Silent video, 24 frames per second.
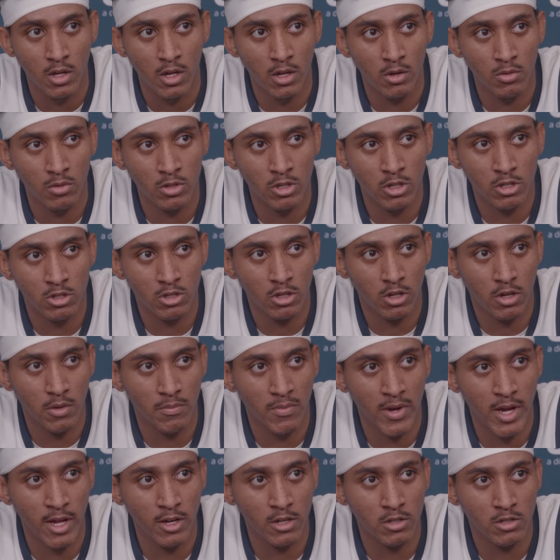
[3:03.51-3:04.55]
And uh, we just took
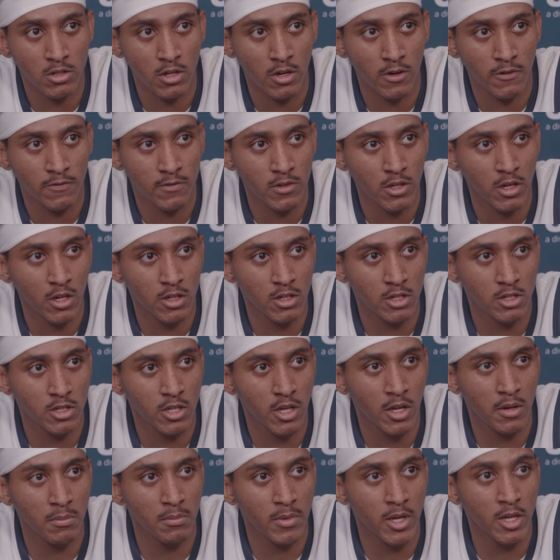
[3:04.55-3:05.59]
advantage of the other
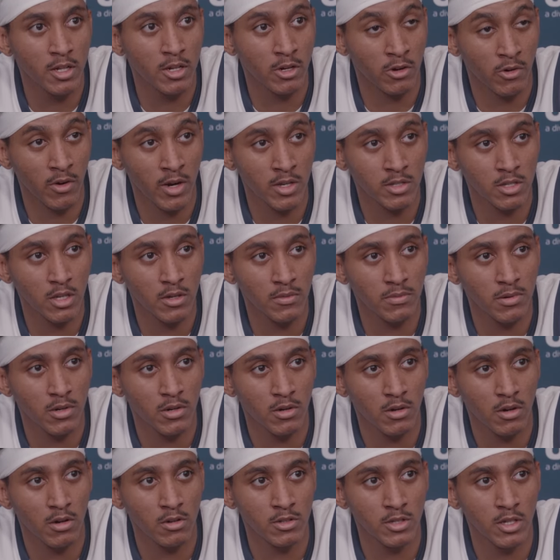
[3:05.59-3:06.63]
team being aggressive
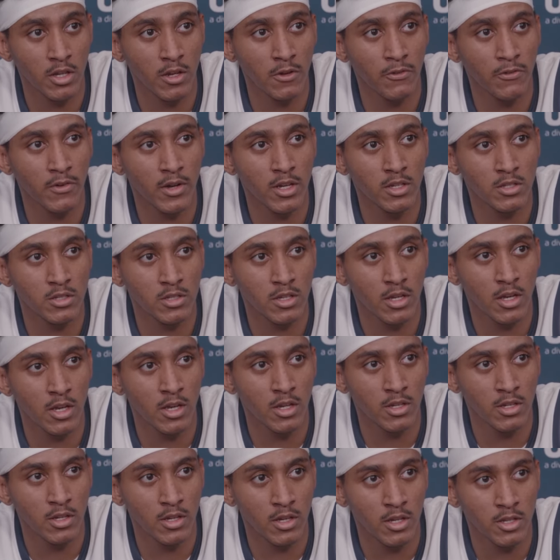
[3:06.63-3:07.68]
on defense
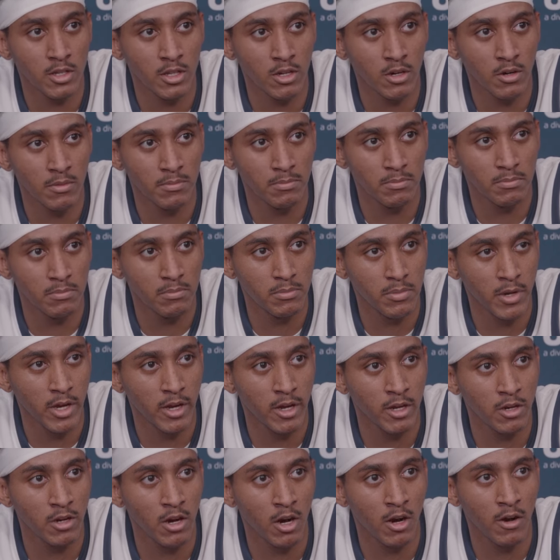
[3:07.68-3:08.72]
and ended up
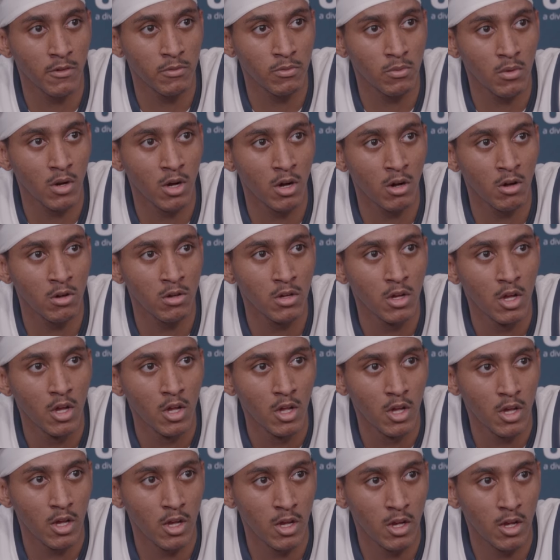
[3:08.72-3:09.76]
paying off well.
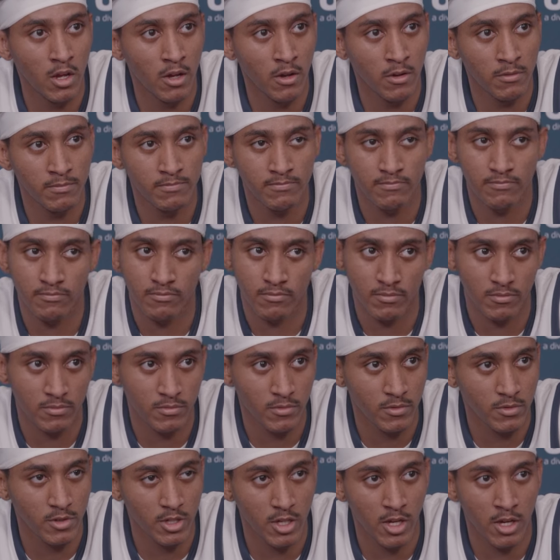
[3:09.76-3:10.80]
And
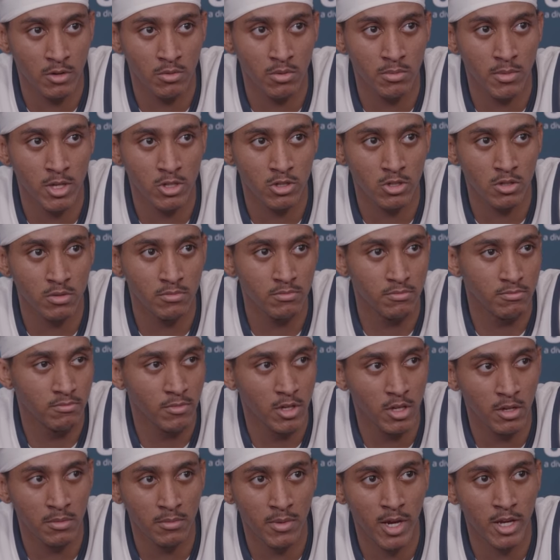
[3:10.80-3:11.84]
I will mention
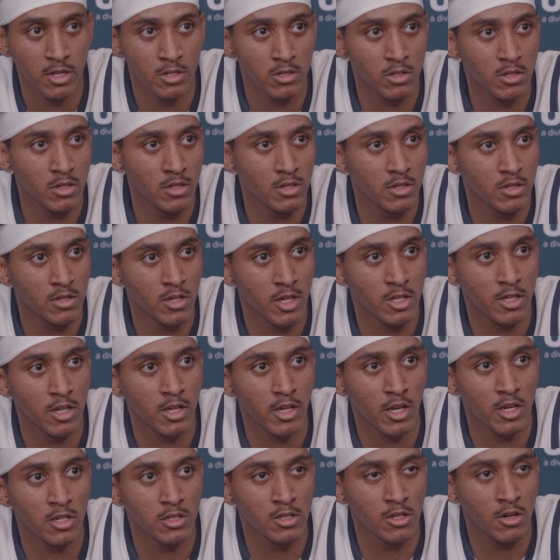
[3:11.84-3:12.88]
me and Mason, I
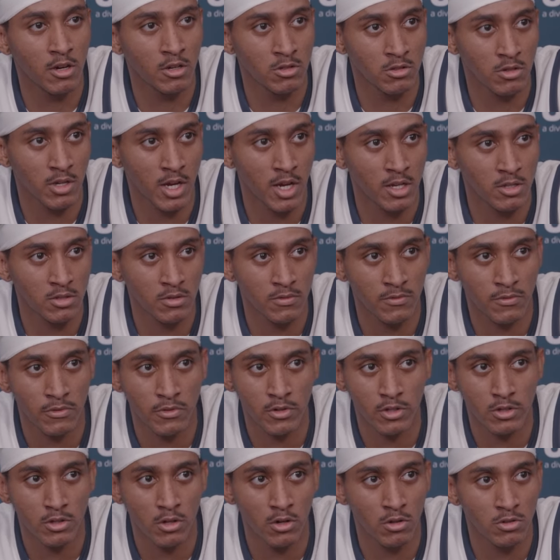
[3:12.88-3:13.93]
think AT also got some
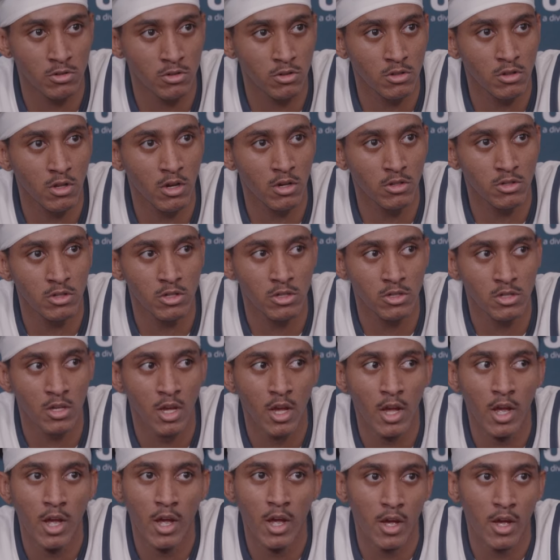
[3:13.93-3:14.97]
free throws, you know, just
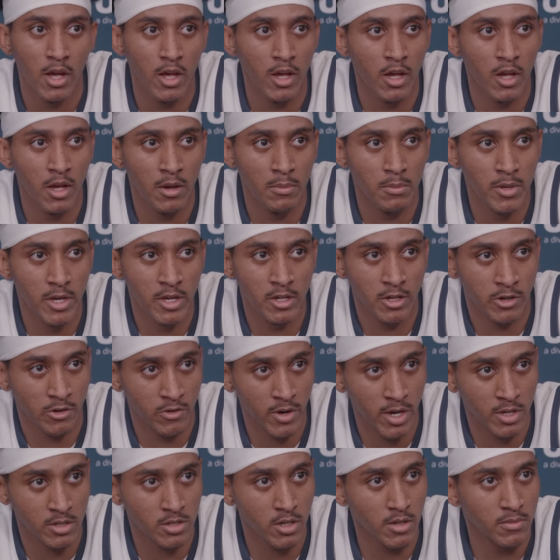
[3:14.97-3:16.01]
uh, being
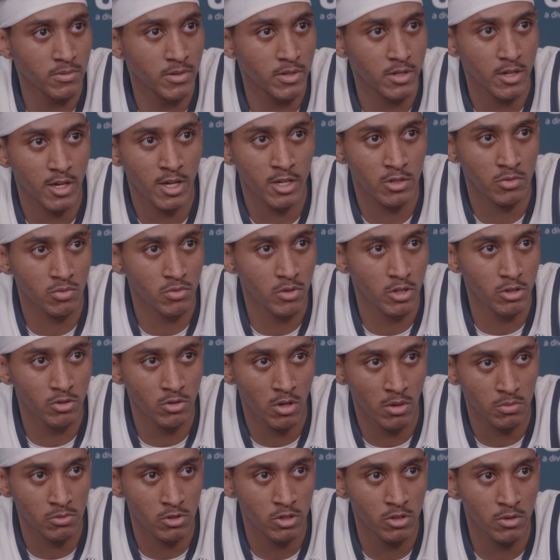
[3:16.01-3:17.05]
aggressive as we
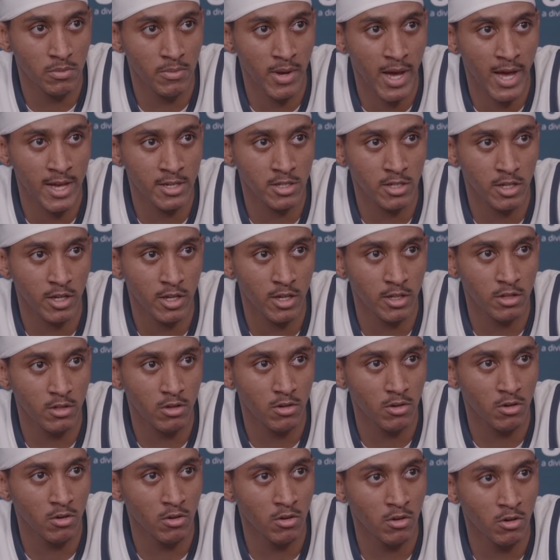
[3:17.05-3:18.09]
drop to the basket
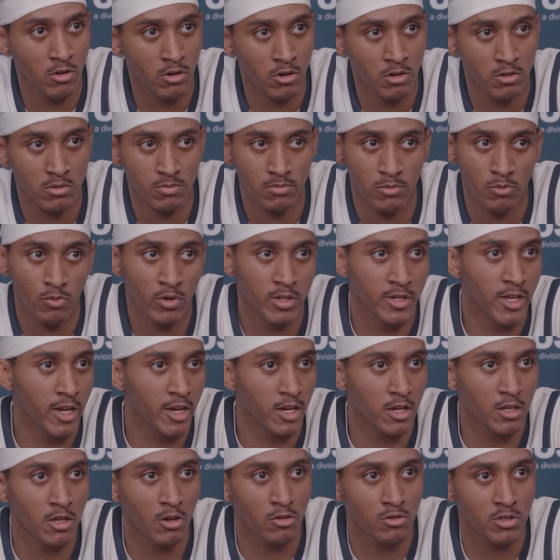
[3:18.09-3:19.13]
or when they
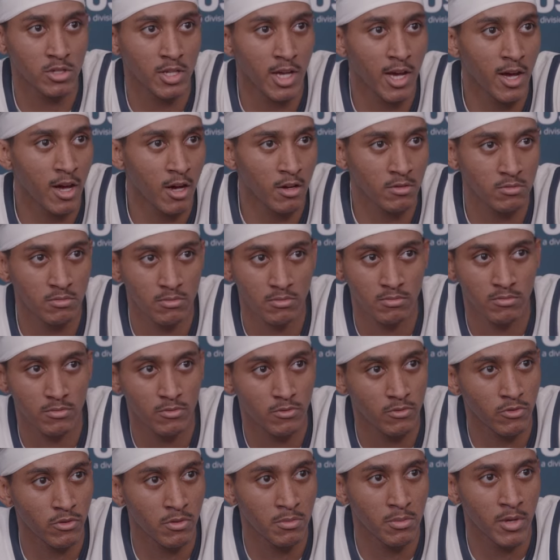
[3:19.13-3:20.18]
close out.
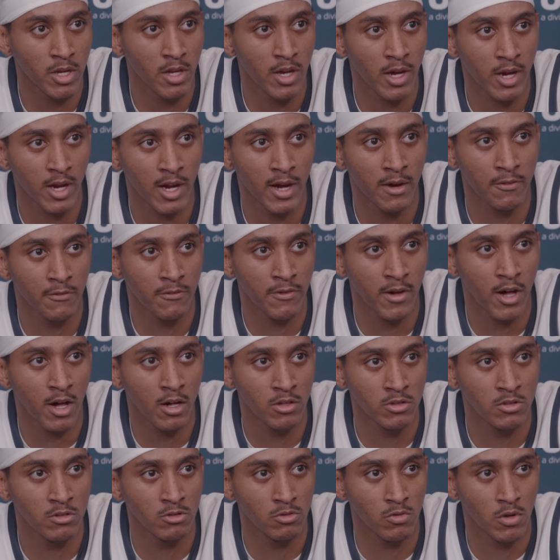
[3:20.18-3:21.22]
For me, I got
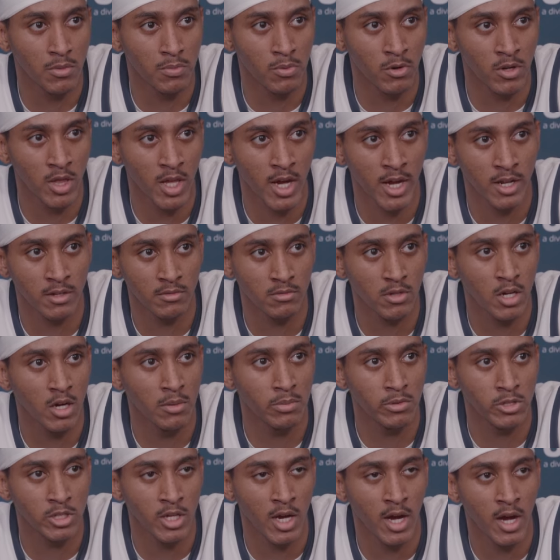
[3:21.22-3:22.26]
fouled in three point line a
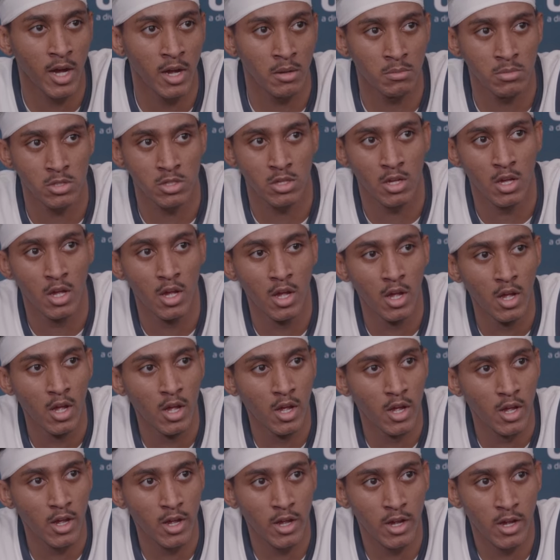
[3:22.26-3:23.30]
couple times.
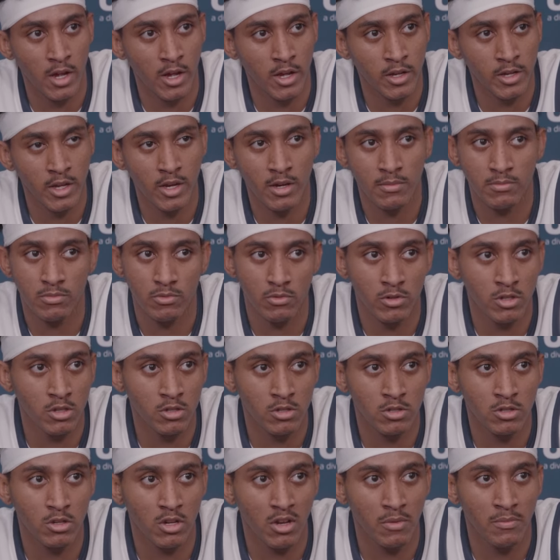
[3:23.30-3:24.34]
And yeah, we
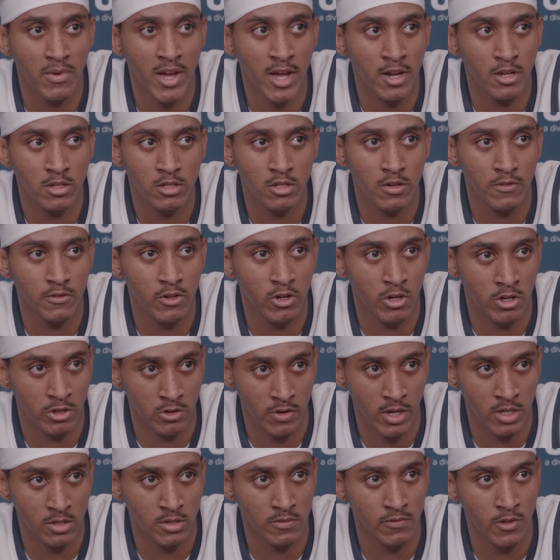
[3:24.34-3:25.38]
just took advantage of their
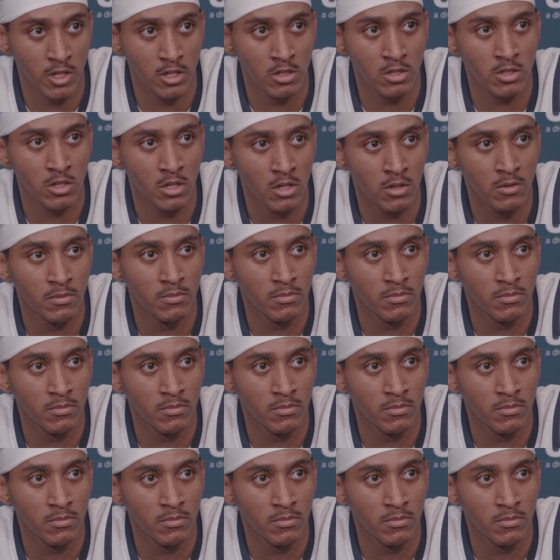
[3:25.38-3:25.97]
aggressiveness.